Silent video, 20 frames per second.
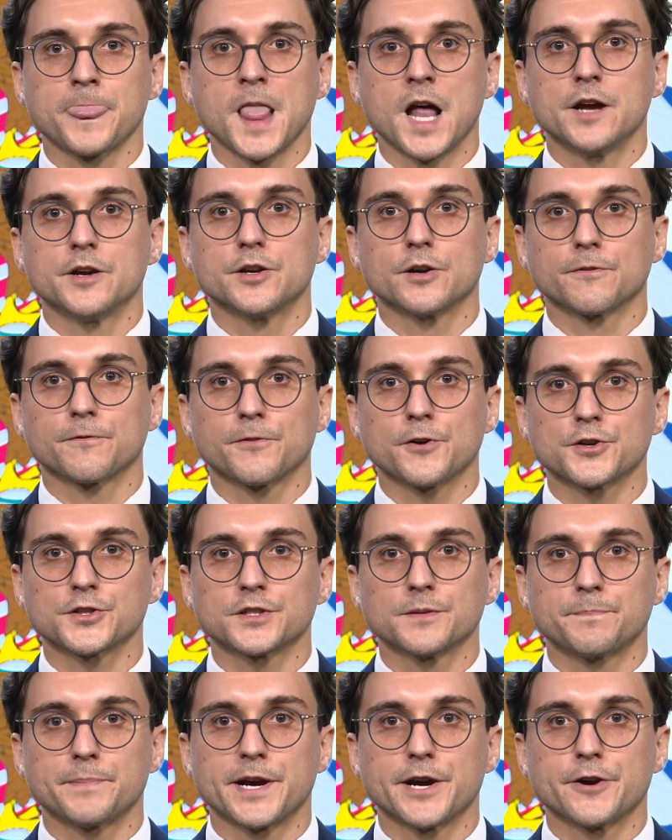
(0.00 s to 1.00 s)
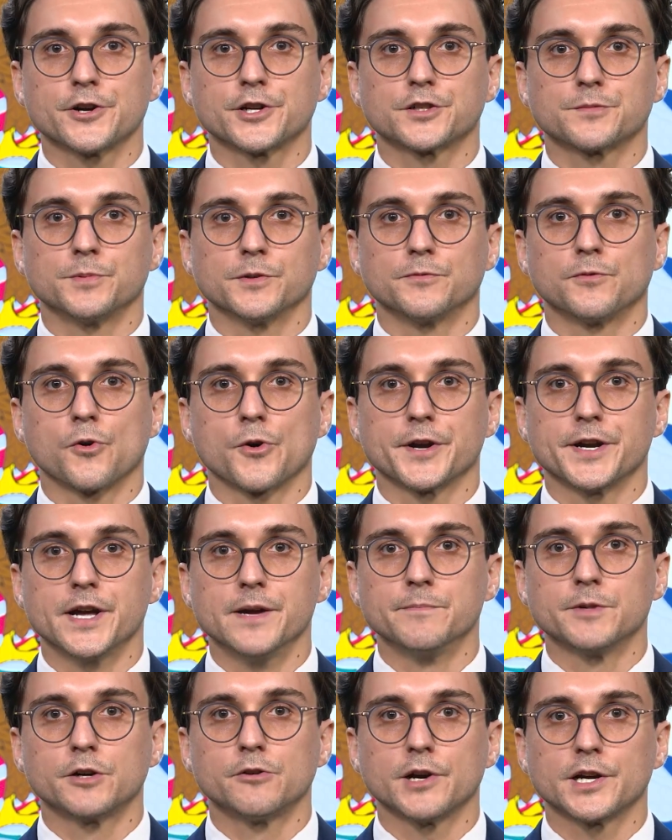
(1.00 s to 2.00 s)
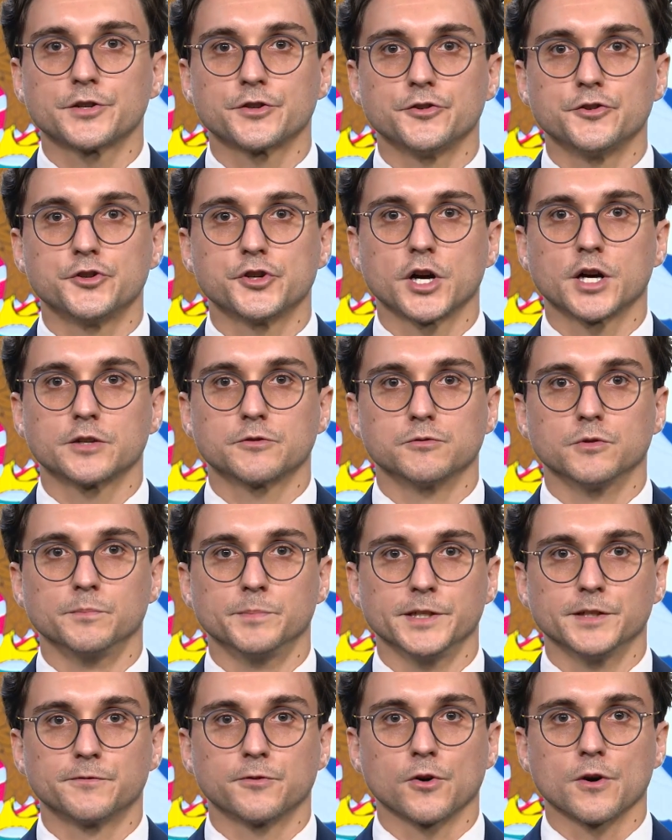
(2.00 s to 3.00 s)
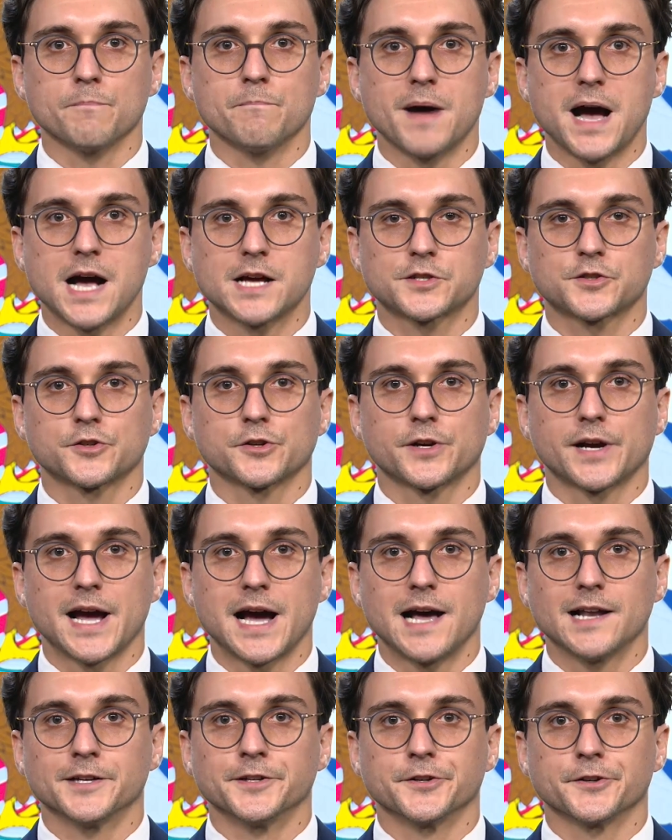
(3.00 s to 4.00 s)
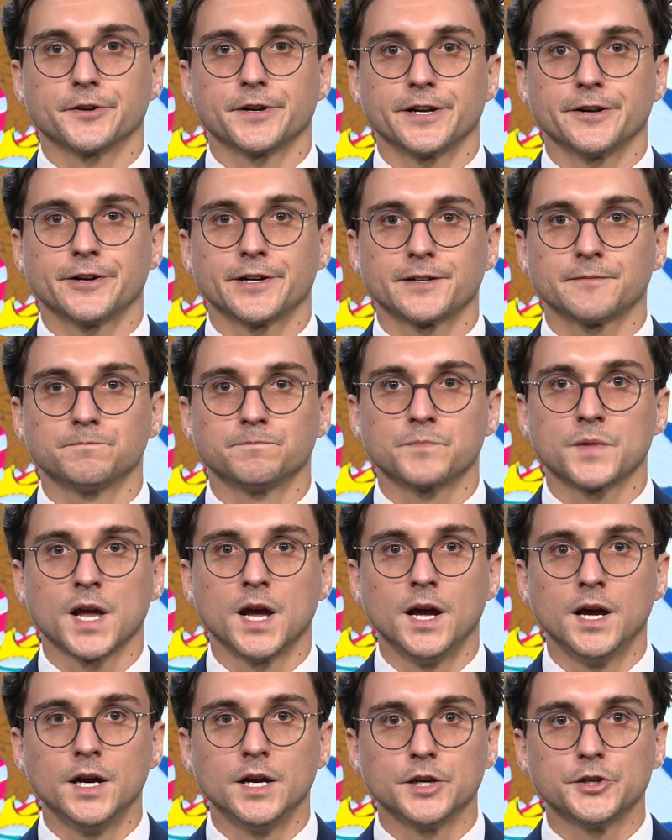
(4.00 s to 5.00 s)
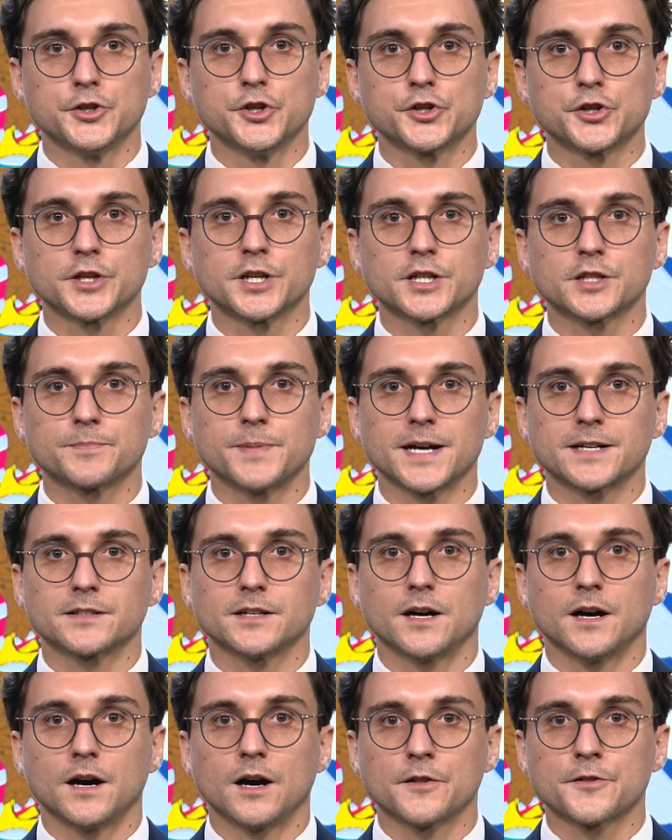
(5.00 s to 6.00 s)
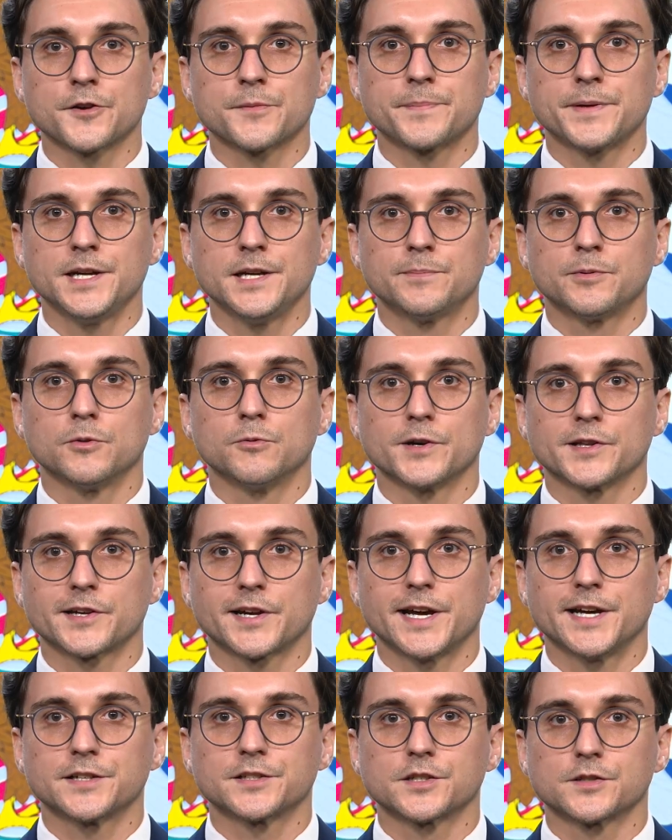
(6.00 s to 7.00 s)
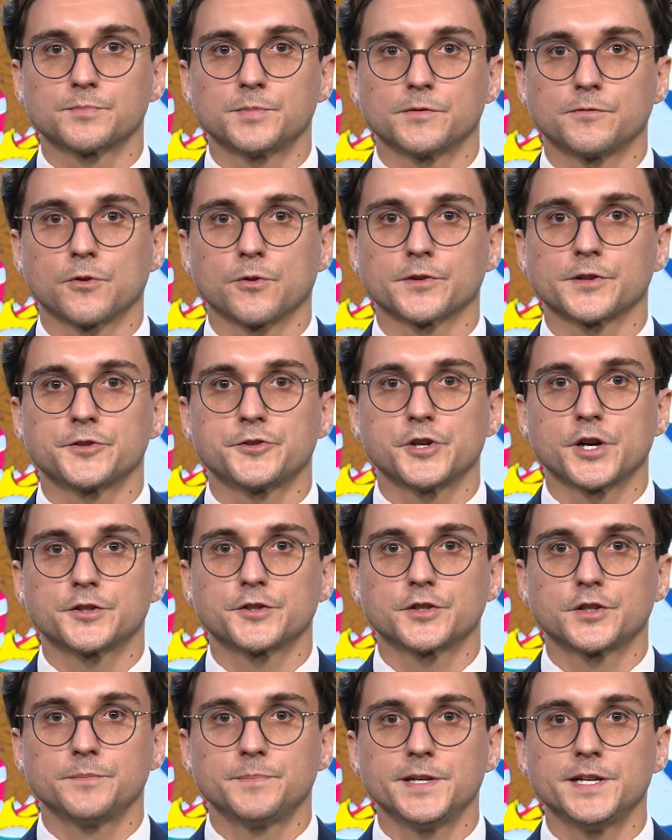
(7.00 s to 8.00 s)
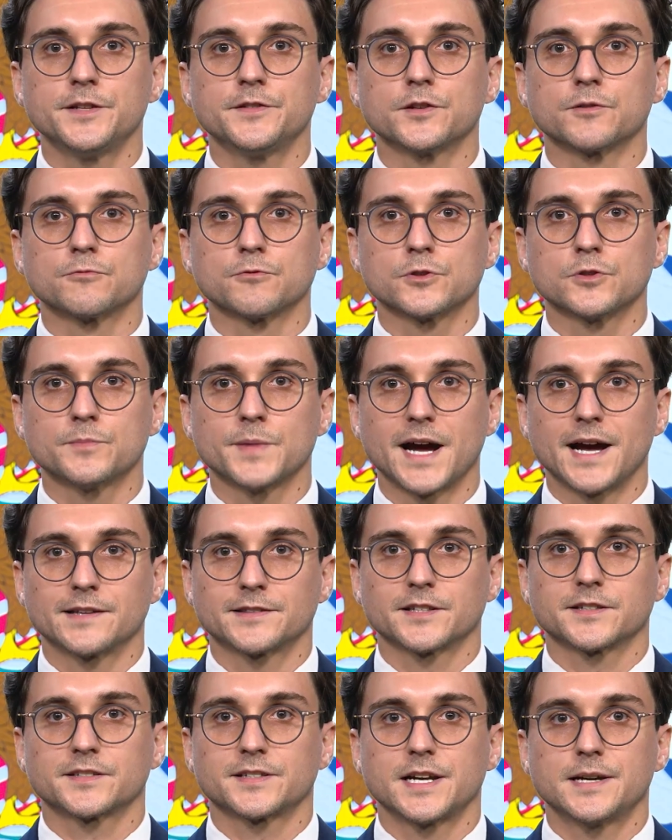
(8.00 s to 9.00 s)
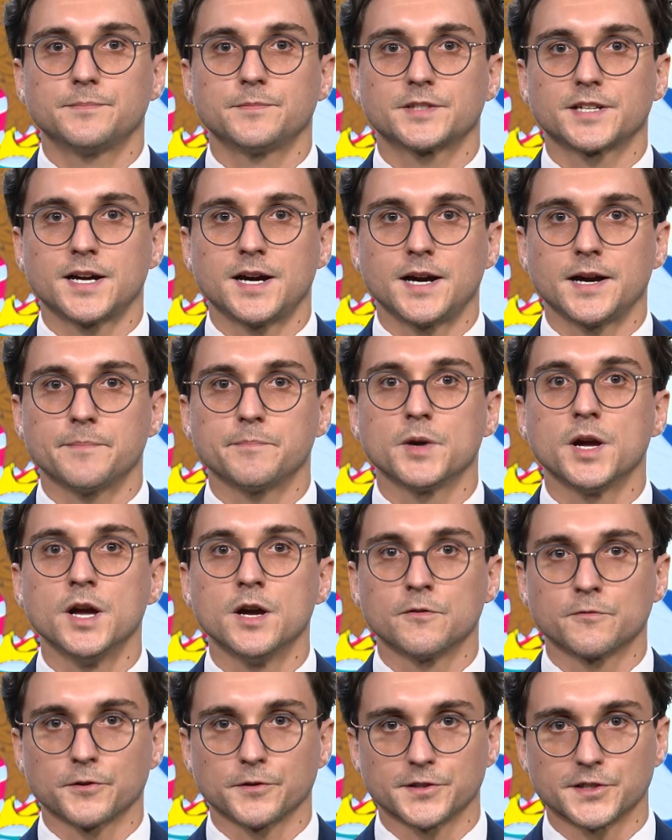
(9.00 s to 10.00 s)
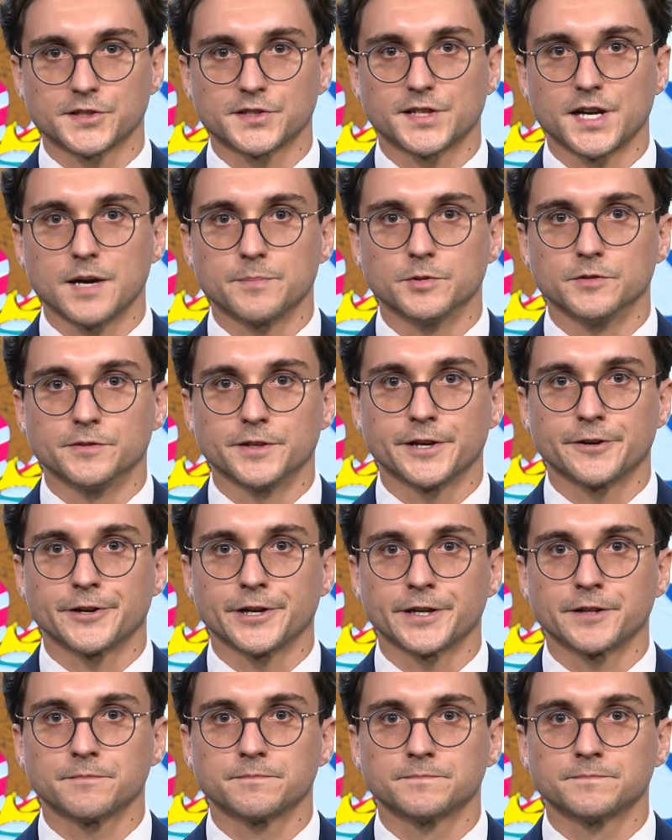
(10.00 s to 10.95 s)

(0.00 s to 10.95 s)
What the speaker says: Your first appearance before an immigration judge will be for a master calendar hearing. You should expect other people with cases before the judge to be in the room at the same time for this type of hearing.